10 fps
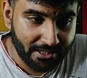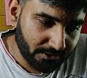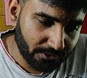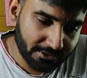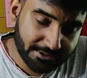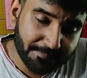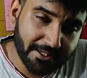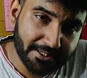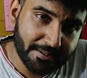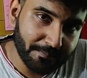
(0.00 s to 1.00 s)
So this is
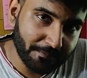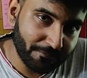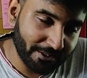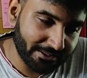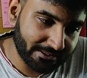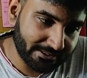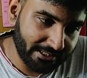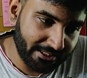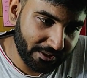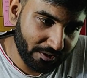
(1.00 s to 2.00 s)
Biker Imperfect
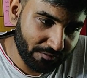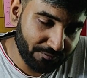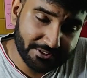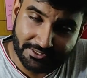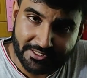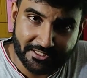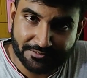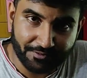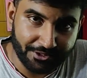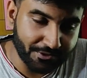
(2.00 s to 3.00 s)
signing off till the
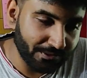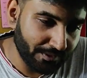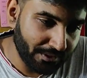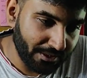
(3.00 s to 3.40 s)
next video.